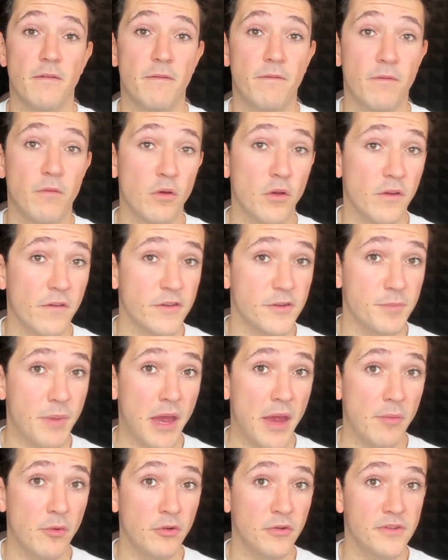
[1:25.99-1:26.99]
full of
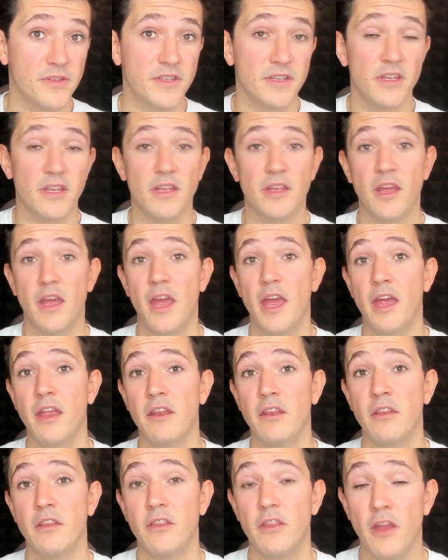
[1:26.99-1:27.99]
spammers,
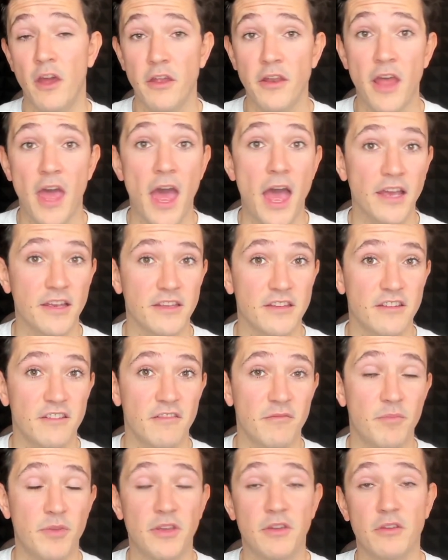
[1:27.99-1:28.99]
and
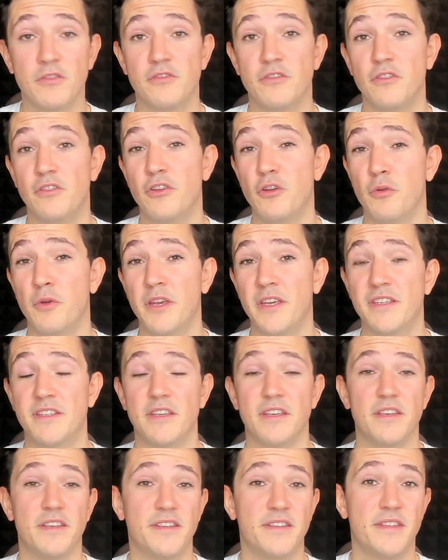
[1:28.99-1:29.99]
non-active because the UX
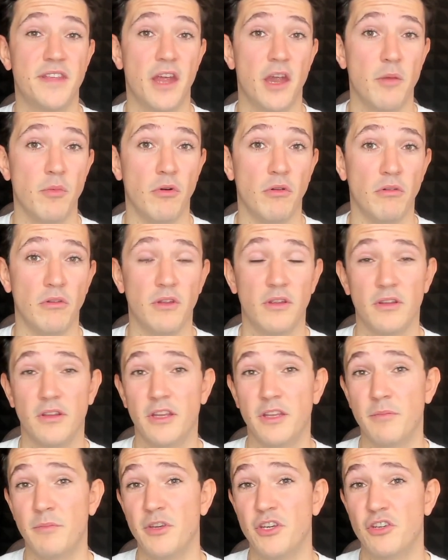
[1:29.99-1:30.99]
is terrible.
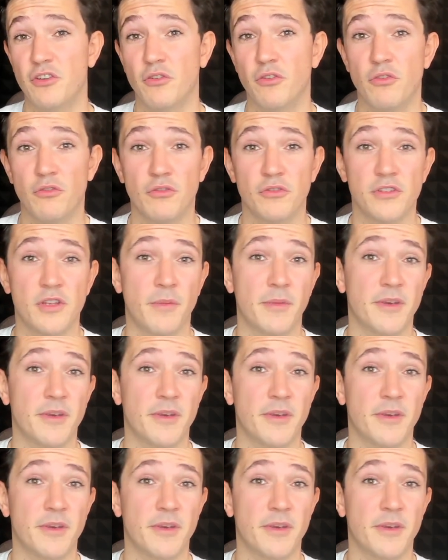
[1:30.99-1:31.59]
Let me show you some